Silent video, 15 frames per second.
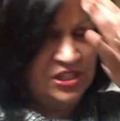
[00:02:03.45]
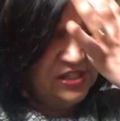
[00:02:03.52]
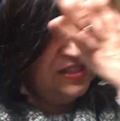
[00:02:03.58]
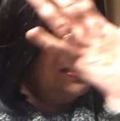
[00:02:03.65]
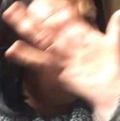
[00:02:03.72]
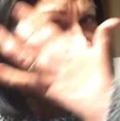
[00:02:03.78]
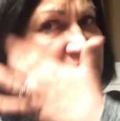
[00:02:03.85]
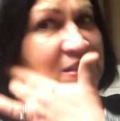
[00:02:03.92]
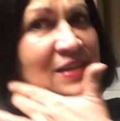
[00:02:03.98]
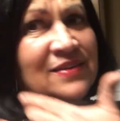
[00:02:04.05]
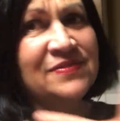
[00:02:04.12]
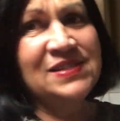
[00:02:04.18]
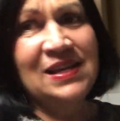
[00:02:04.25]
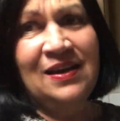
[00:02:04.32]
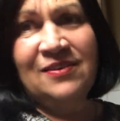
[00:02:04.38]
She's so
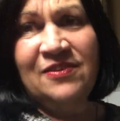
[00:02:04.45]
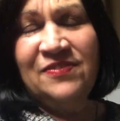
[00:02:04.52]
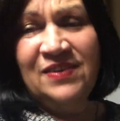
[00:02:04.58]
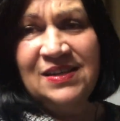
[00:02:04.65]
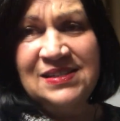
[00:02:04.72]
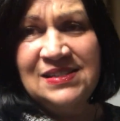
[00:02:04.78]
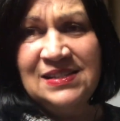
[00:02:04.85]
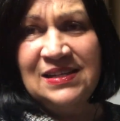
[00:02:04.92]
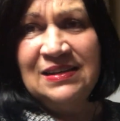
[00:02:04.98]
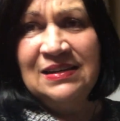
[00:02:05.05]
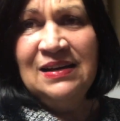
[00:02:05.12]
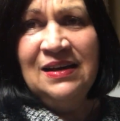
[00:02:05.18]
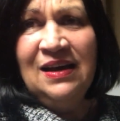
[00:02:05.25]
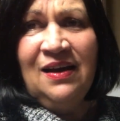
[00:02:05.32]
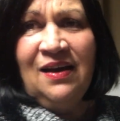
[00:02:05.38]
self-sacrificing,
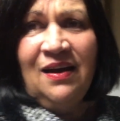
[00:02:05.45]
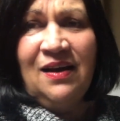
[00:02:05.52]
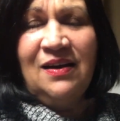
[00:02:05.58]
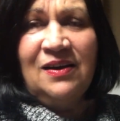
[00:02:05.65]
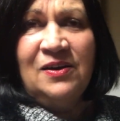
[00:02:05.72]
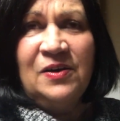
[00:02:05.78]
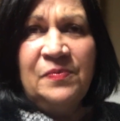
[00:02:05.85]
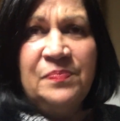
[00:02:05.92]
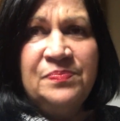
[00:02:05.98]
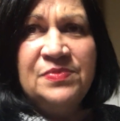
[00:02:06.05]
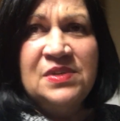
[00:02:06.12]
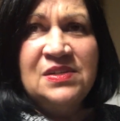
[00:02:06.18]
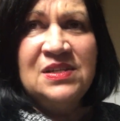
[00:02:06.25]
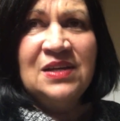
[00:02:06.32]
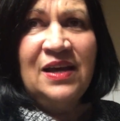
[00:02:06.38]

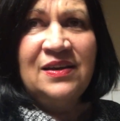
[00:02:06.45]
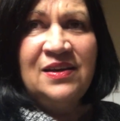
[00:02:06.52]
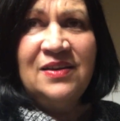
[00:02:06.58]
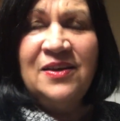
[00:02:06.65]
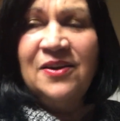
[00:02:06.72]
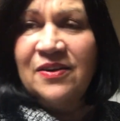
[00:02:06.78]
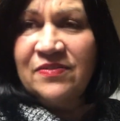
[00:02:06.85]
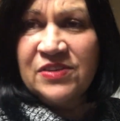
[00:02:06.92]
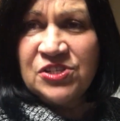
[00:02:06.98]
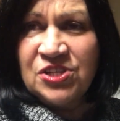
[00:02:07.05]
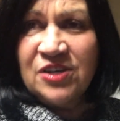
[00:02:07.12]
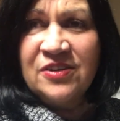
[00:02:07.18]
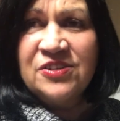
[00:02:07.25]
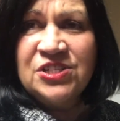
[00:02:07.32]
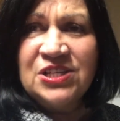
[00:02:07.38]
taking care of the
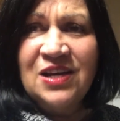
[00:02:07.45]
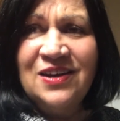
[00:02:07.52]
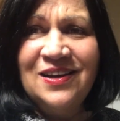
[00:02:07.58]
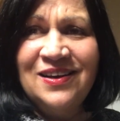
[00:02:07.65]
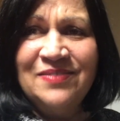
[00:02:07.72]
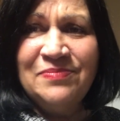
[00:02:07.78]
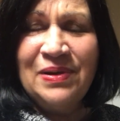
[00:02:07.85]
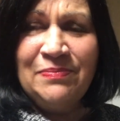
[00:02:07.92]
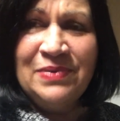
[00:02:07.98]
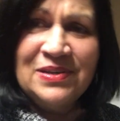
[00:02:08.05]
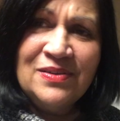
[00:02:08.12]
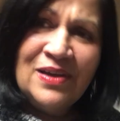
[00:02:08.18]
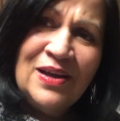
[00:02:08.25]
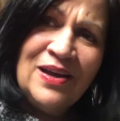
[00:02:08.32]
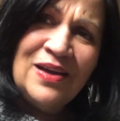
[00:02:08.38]
church,
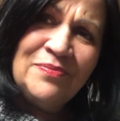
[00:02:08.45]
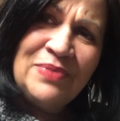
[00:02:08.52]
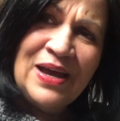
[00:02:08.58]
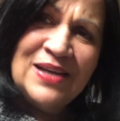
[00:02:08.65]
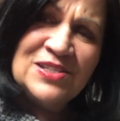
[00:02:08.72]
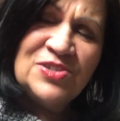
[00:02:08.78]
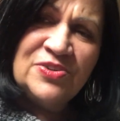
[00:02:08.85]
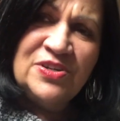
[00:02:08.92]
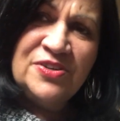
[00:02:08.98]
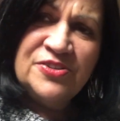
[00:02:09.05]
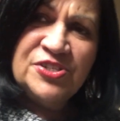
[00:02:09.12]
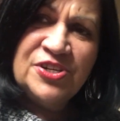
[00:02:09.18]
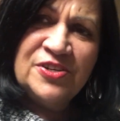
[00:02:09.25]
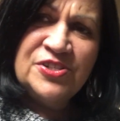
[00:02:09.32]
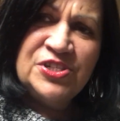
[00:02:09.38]
pastoring her
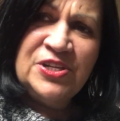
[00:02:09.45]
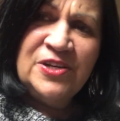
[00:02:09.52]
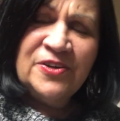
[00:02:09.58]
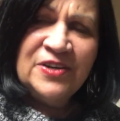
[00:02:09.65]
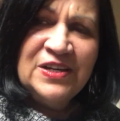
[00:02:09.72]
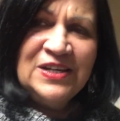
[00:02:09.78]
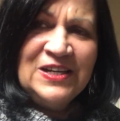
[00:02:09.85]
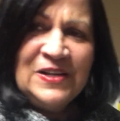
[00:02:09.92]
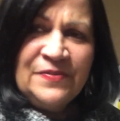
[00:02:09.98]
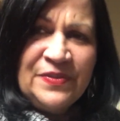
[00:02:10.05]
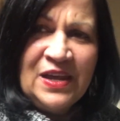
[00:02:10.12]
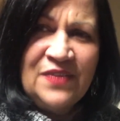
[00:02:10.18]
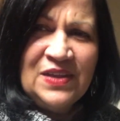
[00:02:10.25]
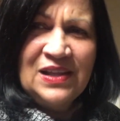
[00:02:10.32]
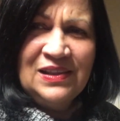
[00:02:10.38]
church here,
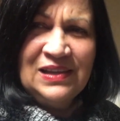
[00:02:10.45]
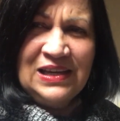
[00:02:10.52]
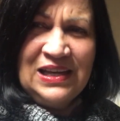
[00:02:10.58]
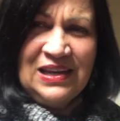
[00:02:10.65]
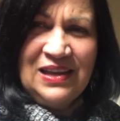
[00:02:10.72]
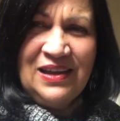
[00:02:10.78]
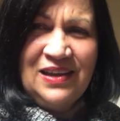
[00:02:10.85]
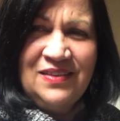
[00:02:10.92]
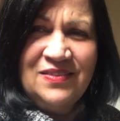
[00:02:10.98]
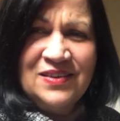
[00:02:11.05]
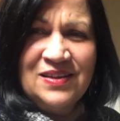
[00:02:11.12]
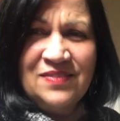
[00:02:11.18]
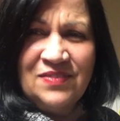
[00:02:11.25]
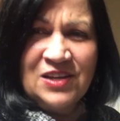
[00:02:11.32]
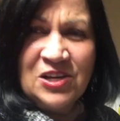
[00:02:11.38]
and then leading
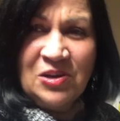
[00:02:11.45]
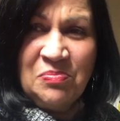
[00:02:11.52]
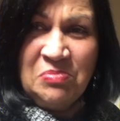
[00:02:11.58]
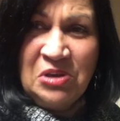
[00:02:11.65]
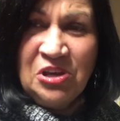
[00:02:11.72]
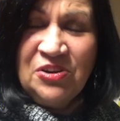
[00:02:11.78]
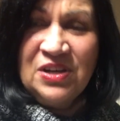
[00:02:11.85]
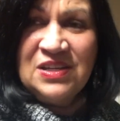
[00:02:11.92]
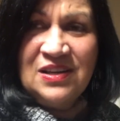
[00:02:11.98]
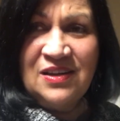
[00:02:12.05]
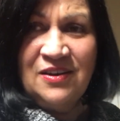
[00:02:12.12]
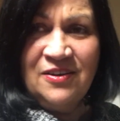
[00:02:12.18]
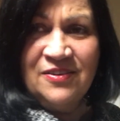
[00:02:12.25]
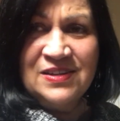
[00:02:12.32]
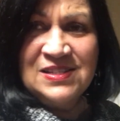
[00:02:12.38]
the community
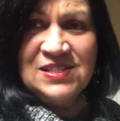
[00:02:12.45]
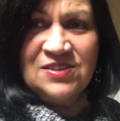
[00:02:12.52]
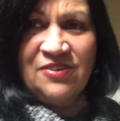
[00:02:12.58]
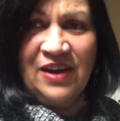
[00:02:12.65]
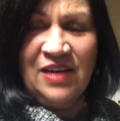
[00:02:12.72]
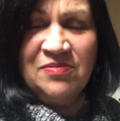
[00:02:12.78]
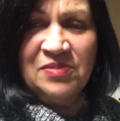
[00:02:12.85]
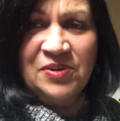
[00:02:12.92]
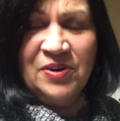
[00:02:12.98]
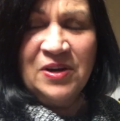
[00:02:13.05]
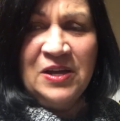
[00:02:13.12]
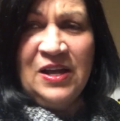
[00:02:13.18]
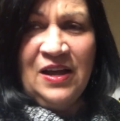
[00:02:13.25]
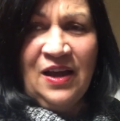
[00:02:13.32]
here in Strathmore.